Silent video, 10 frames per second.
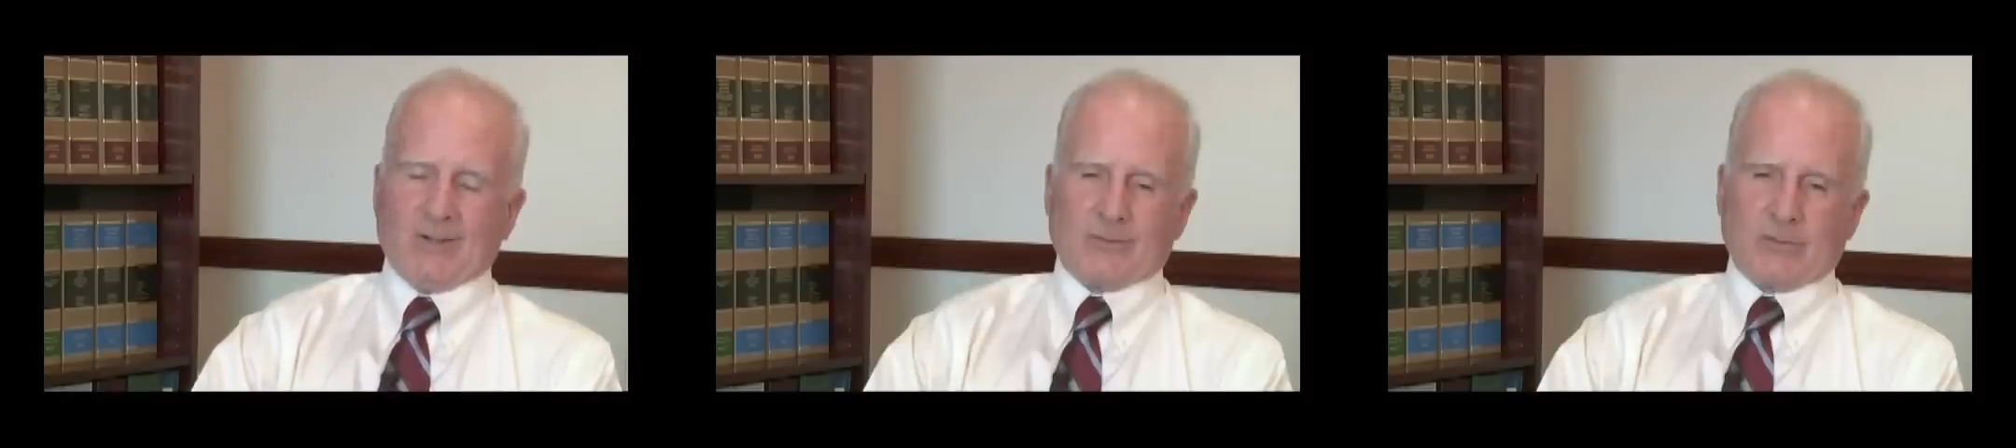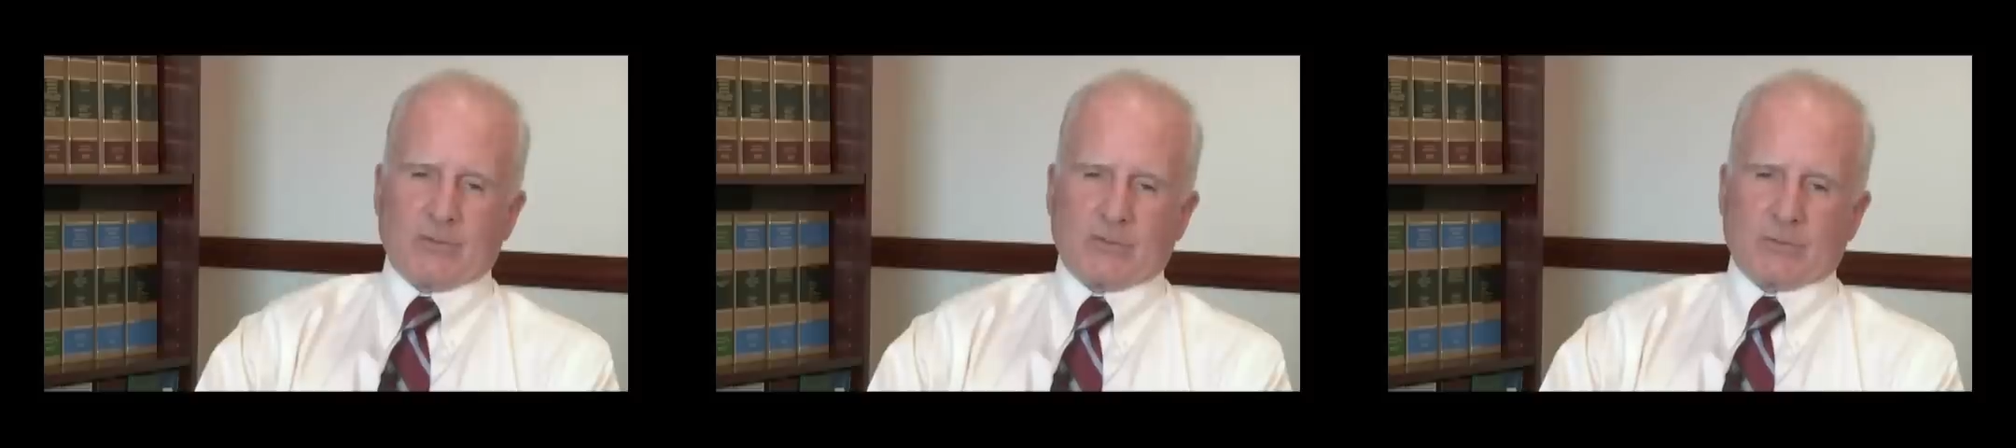
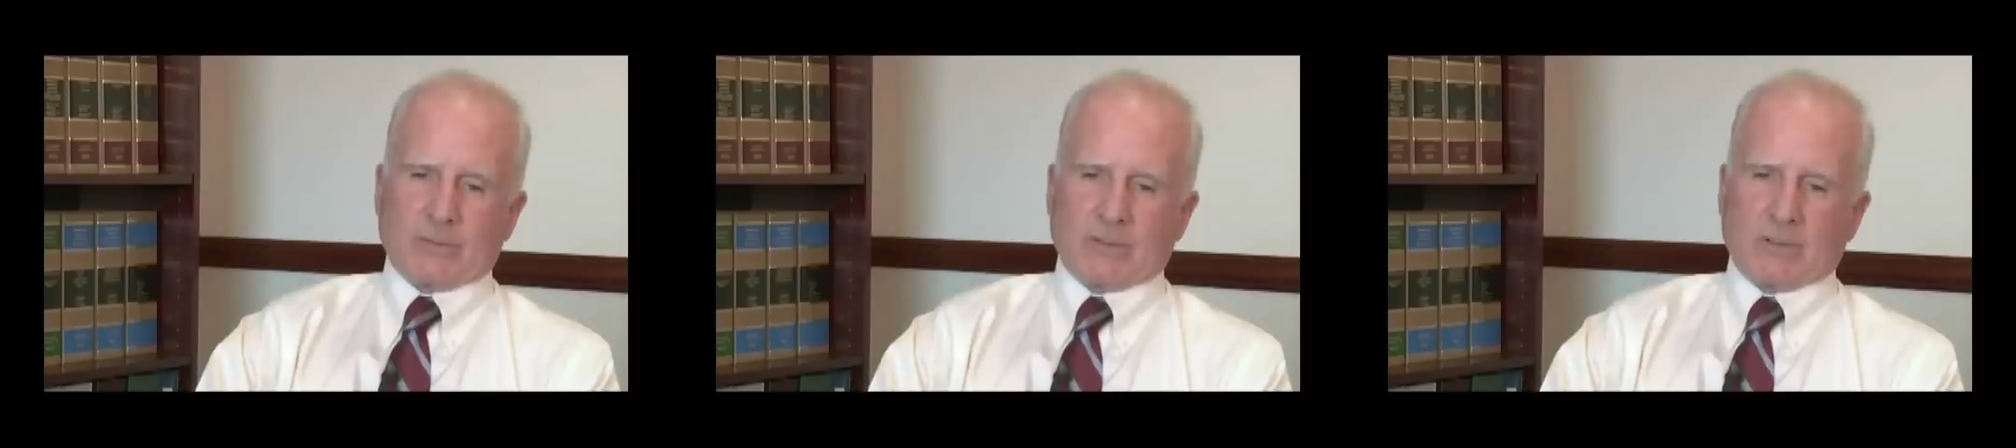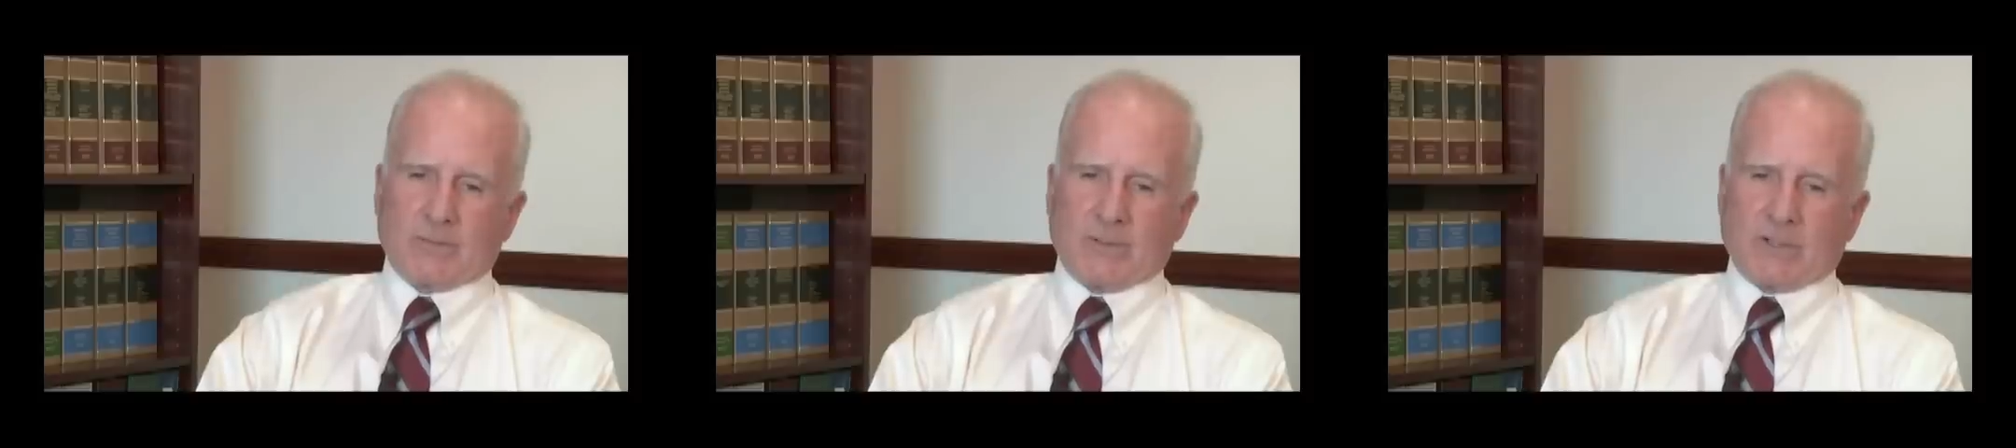overuse,
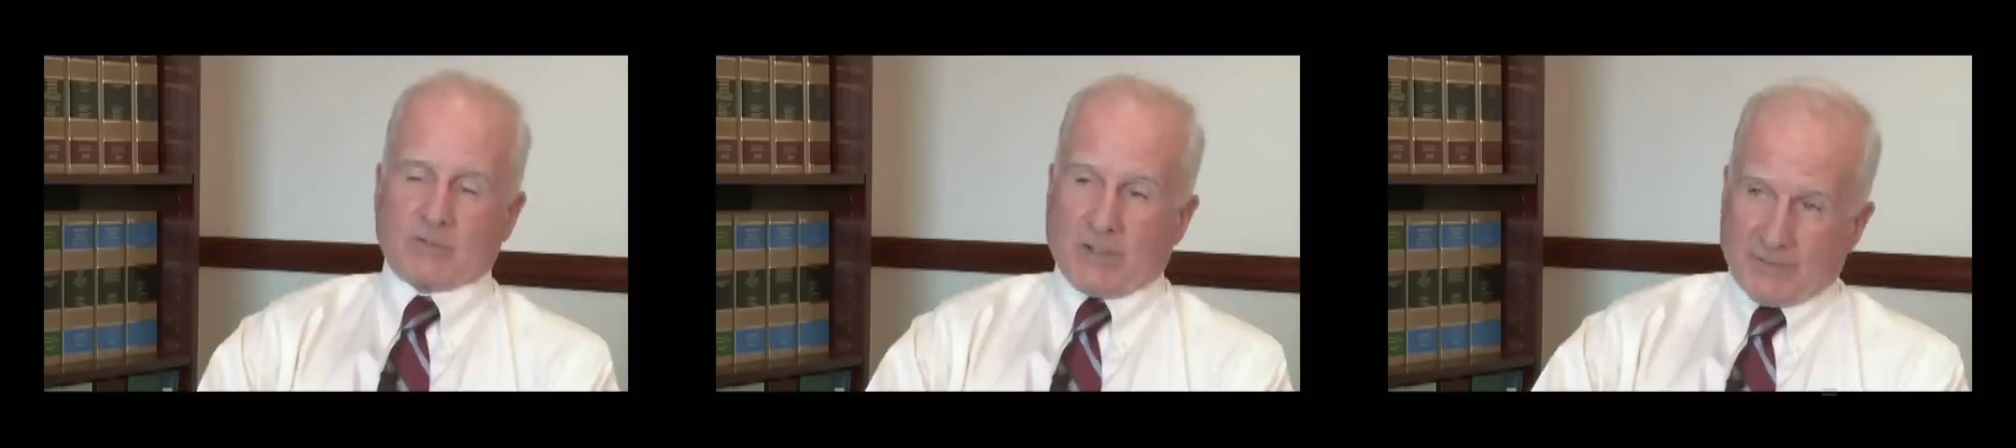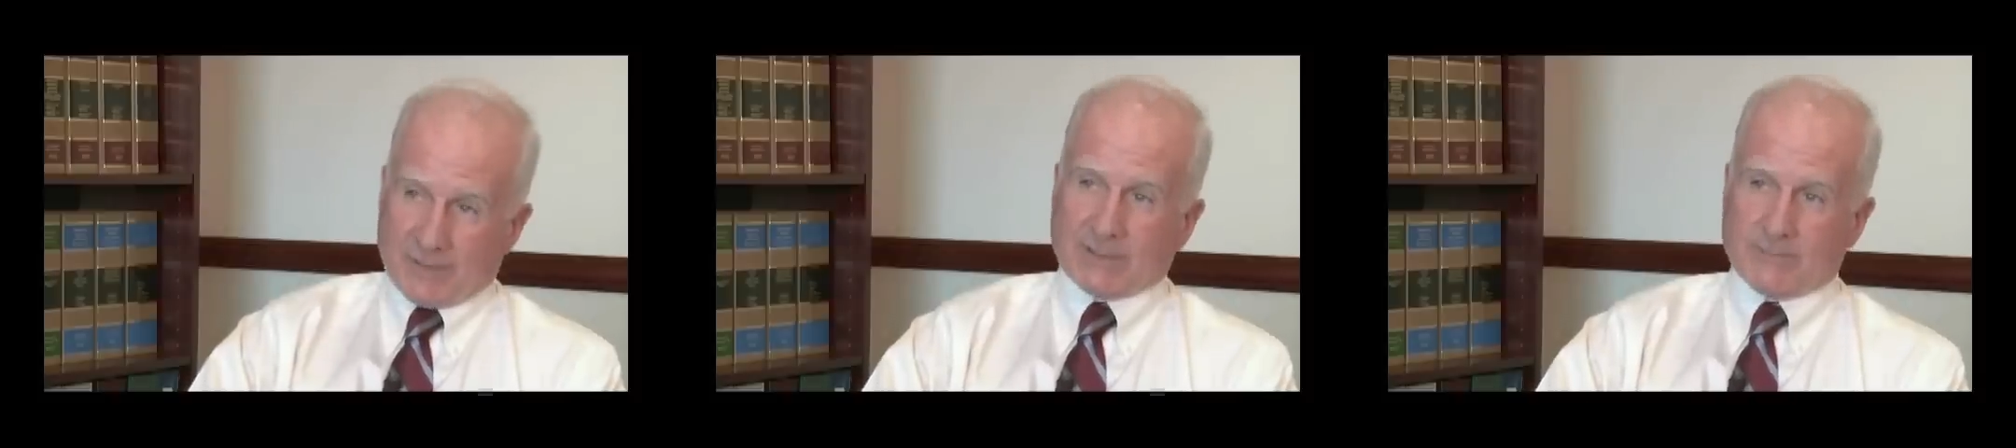but I try to
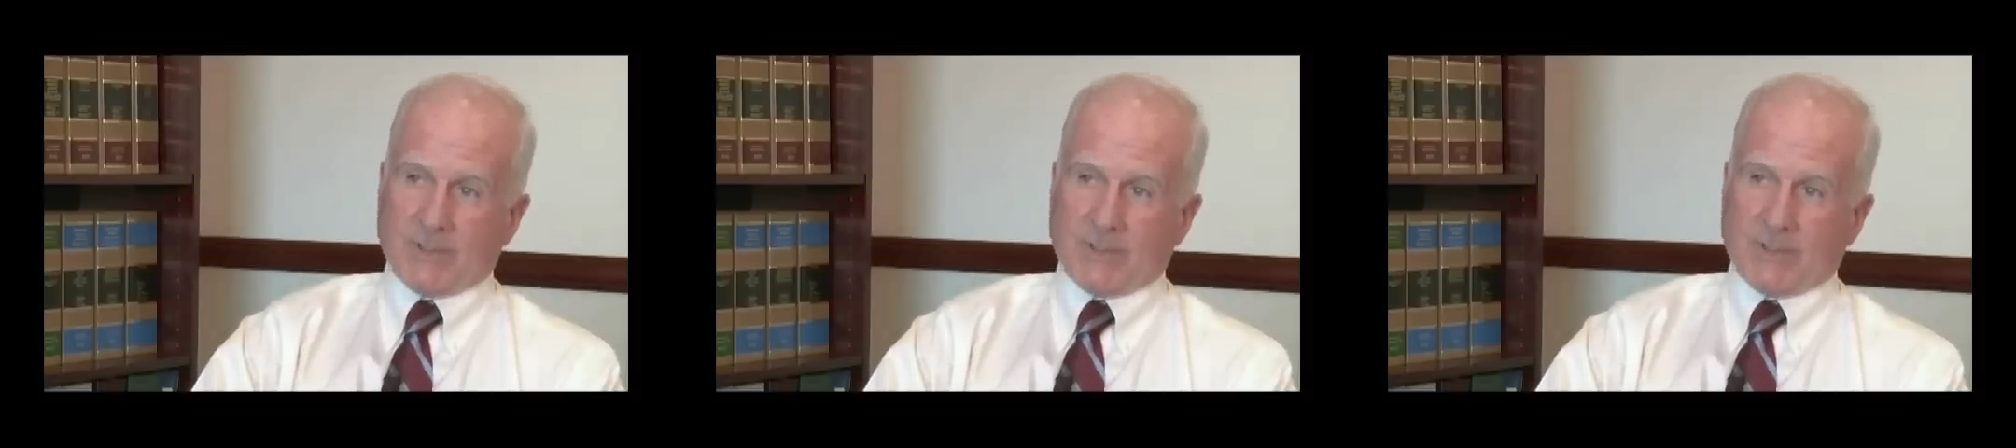find it